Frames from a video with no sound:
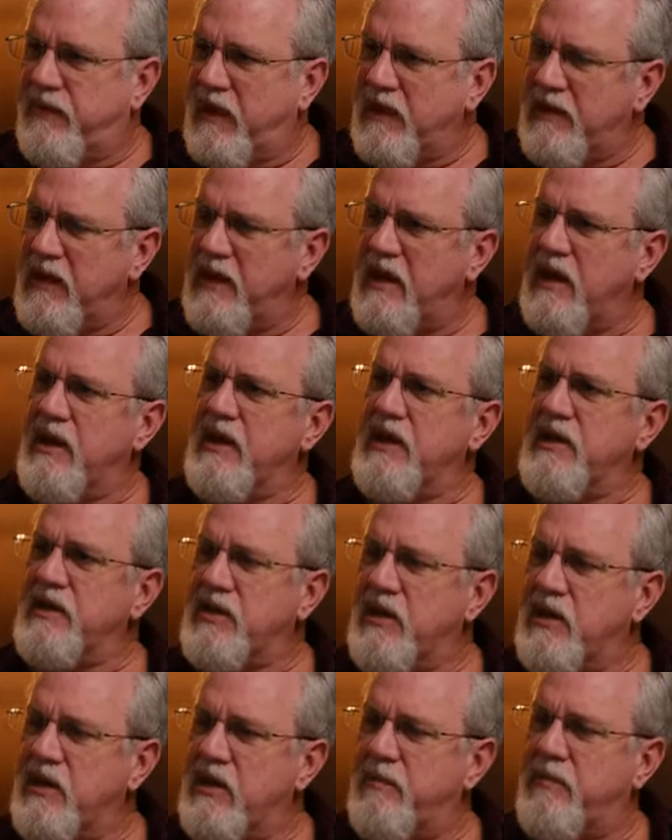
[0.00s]
The Fatiha
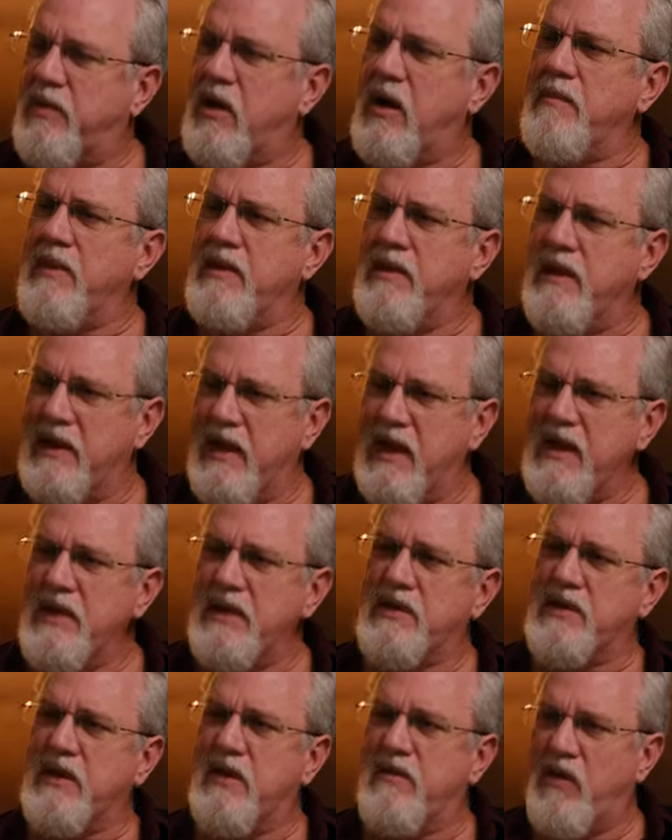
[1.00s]
is probably the
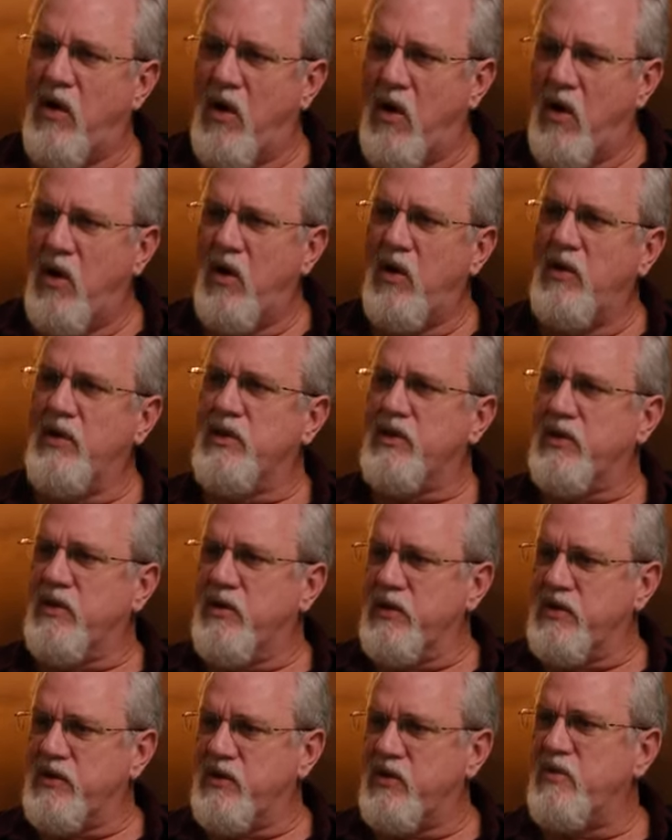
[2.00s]
latest of all the
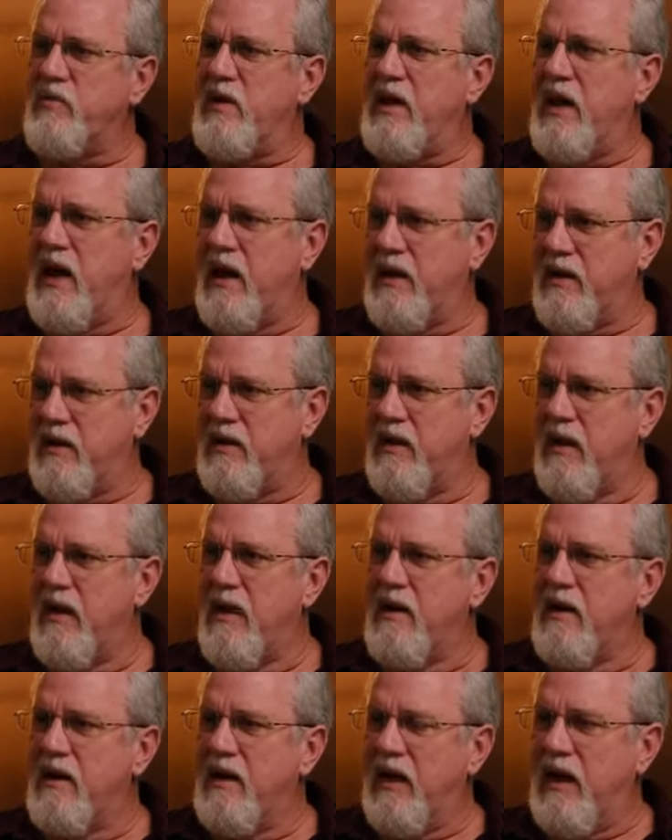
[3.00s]
surahs to be added.
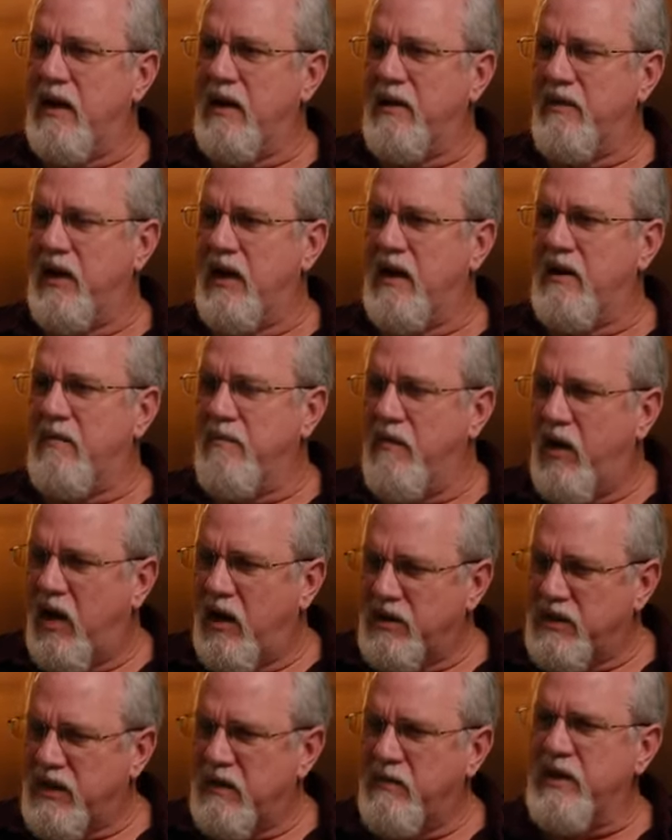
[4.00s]
And in
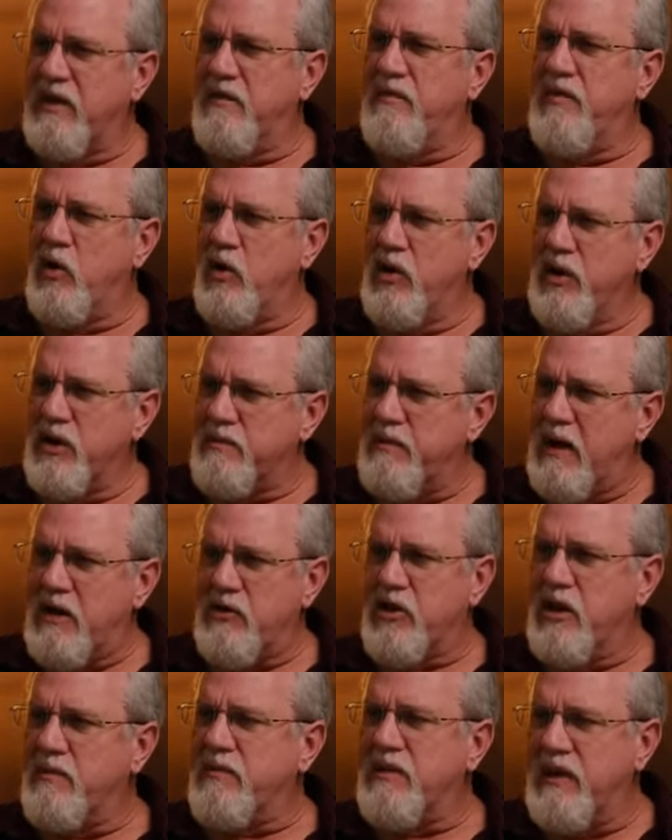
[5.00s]
some of the earliest
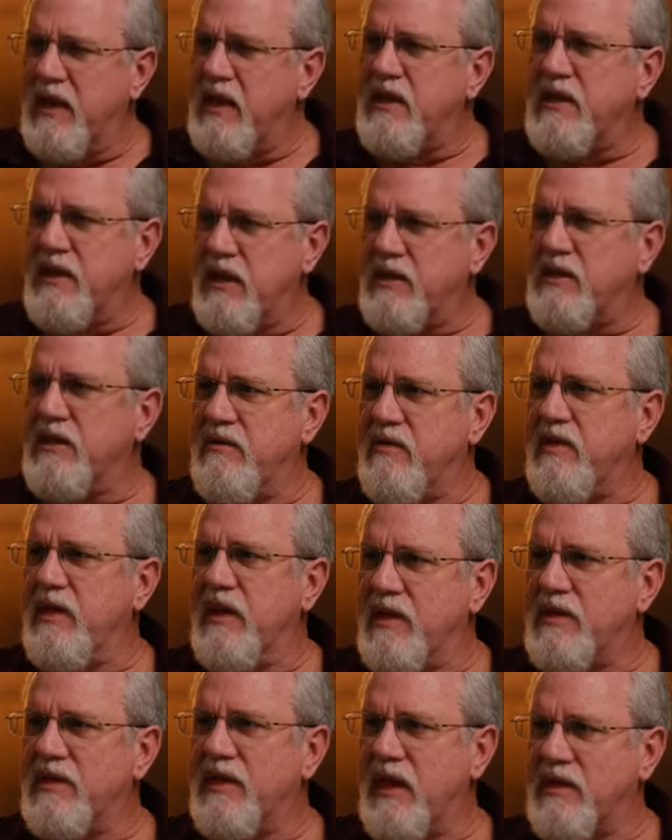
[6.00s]
manuscripts, it doesn't
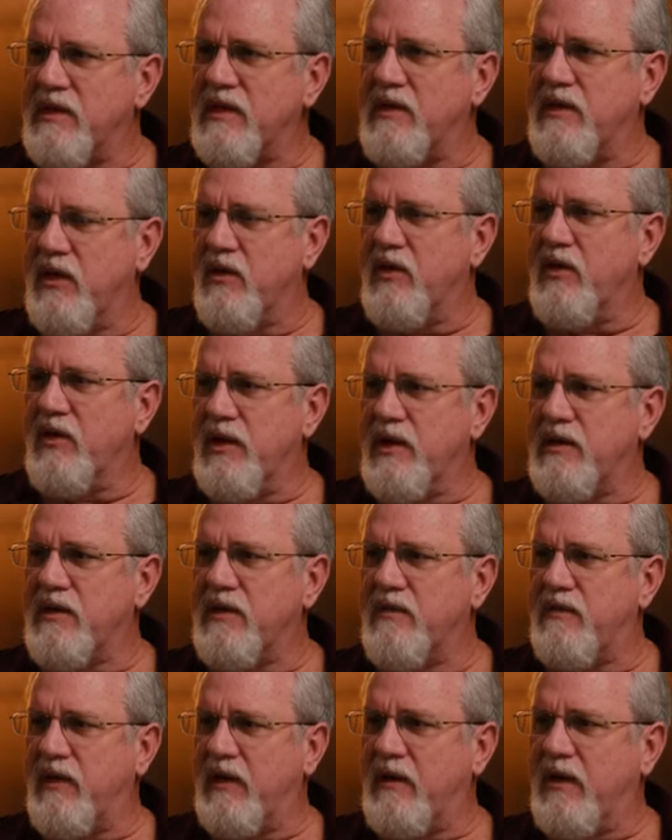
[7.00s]
even exist, the earliest